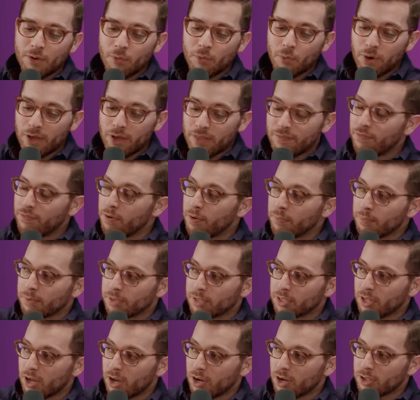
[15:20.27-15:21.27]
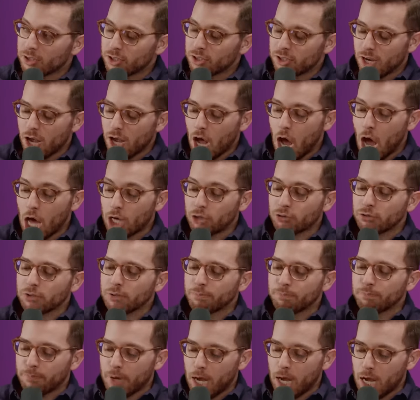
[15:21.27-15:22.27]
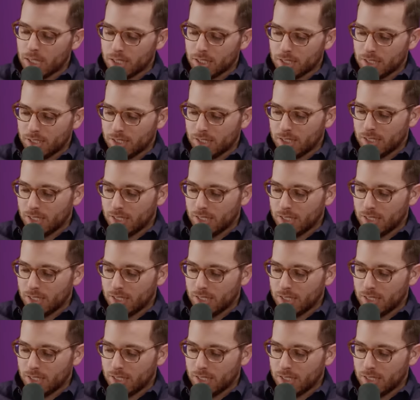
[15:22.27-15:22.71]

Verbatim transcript: with foot massage, oh. hundred bucks.